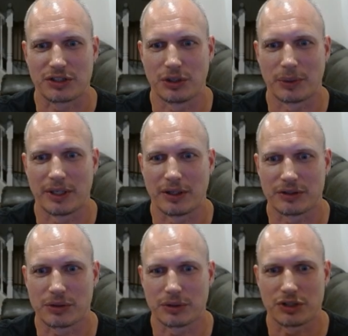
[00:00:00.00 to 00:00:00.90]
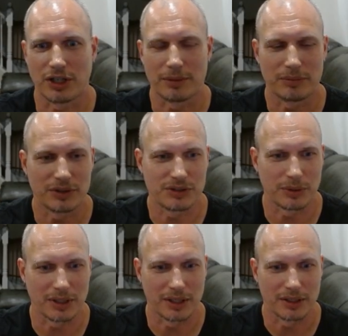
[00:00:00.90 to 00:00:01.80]
go right now. Let's go to shop. Let's see what
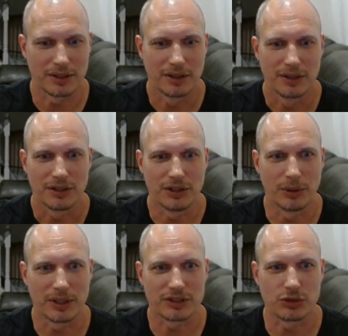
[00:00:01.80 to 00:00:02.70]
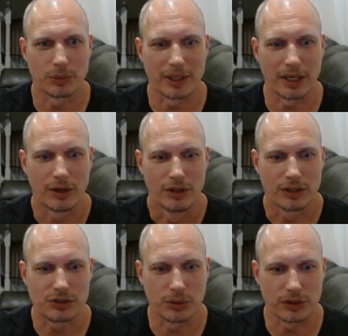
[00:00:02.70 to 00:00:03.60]
I got. You know what? Let's do it right now.
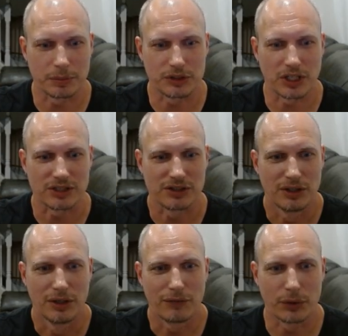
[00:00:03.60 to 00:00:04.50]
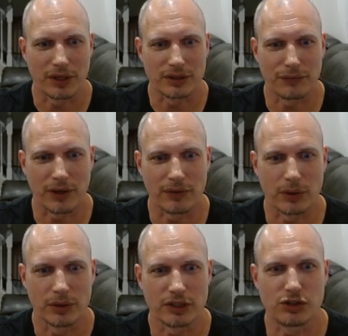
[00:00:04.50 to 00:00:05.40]
Let's do an ultimate chest.
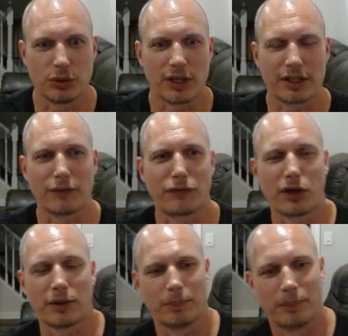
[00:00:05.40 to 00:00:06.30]
4,500. Let's do it. I confirm.